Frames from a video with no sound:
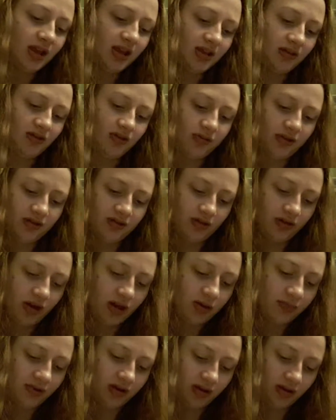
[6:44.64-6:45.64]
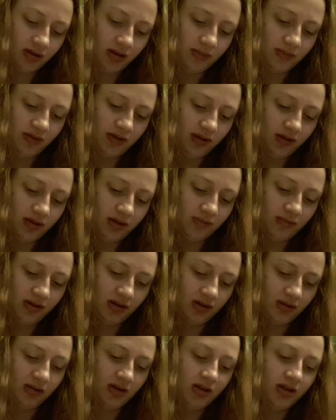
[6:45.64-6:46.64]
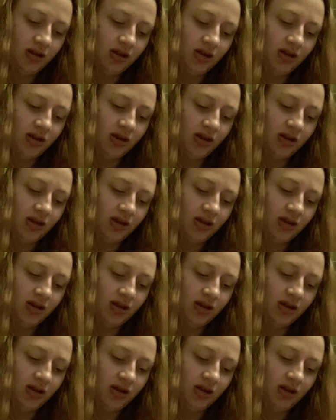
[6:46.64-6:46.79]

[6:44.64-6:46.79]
He's always gone up, down, up, down, up, down.